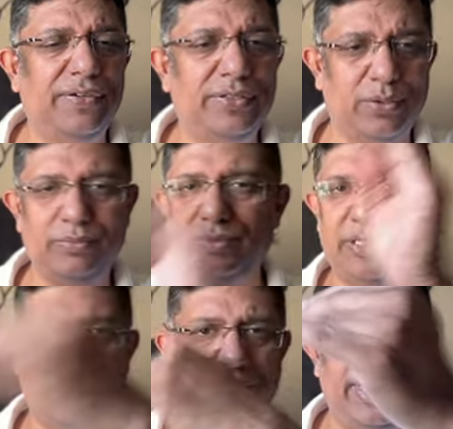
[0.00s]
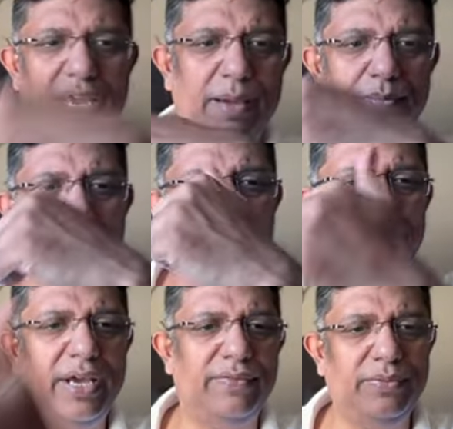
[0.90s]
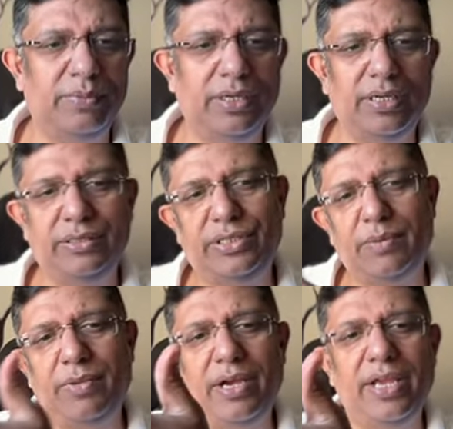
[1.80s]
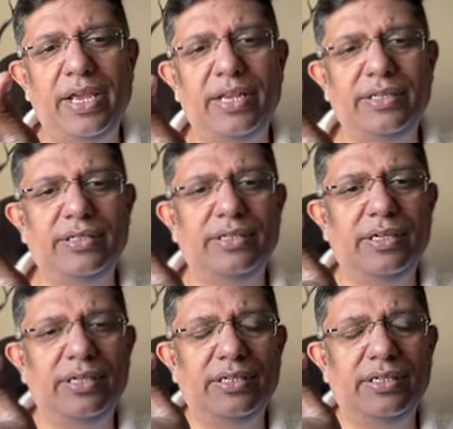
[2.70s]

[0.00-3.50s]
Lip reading: so just to recap, I would have Sharma and